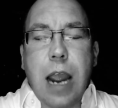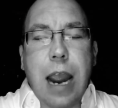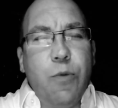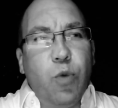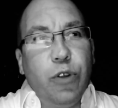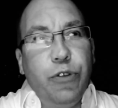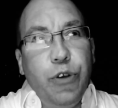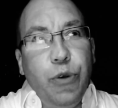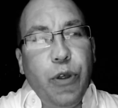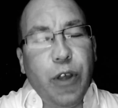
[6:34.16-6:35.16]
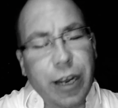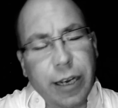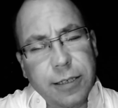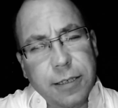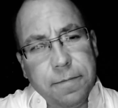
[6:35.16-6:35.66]
And we'll do
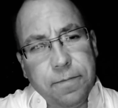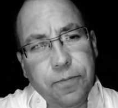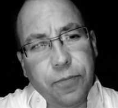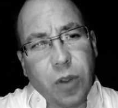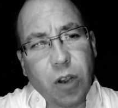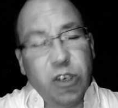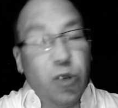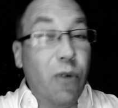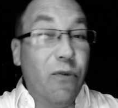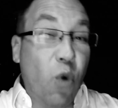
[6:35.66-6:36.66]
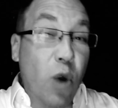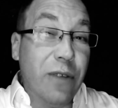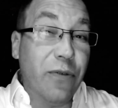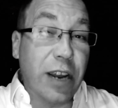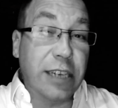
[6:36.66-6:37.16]
things to
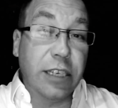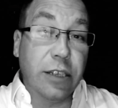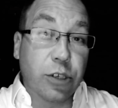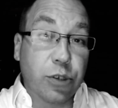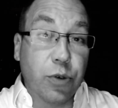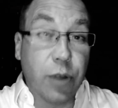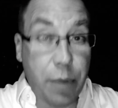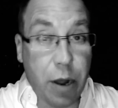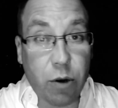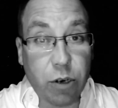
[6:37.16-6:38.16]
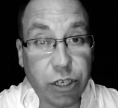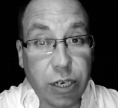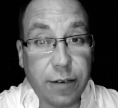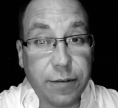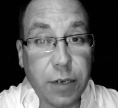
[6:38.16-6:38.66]
avoid facing the truth about
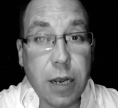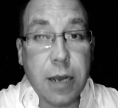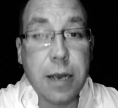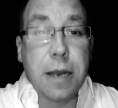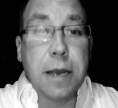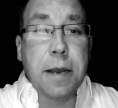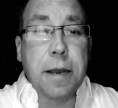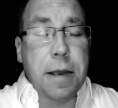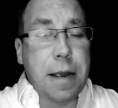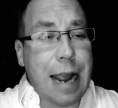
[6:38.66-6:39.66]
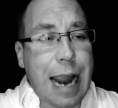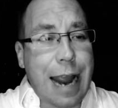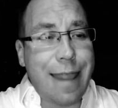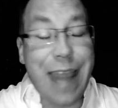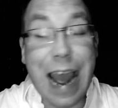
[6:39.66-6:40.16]
ourselves.
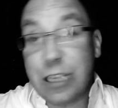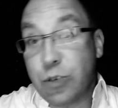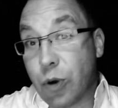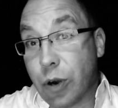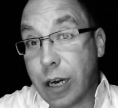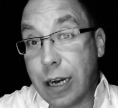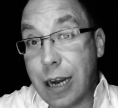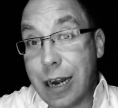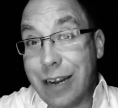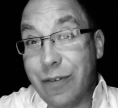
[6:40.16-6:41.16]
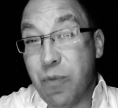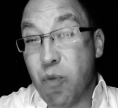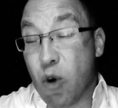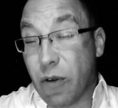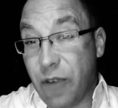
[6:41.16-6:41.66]
And that's where it can get even
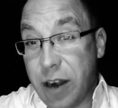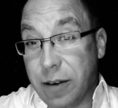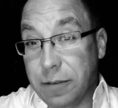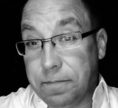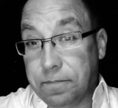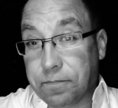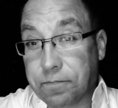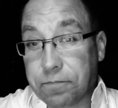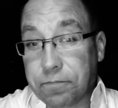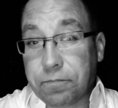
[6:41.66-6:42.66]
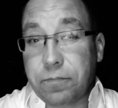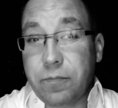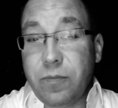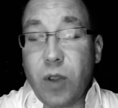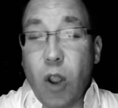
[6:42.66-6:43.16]
more fatal.
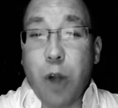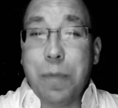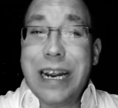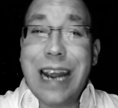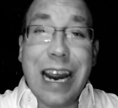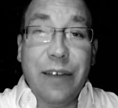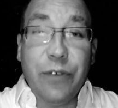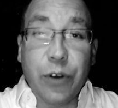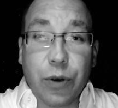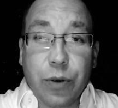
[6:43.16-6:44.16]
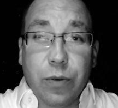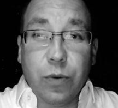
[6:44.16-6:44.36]
Our behavior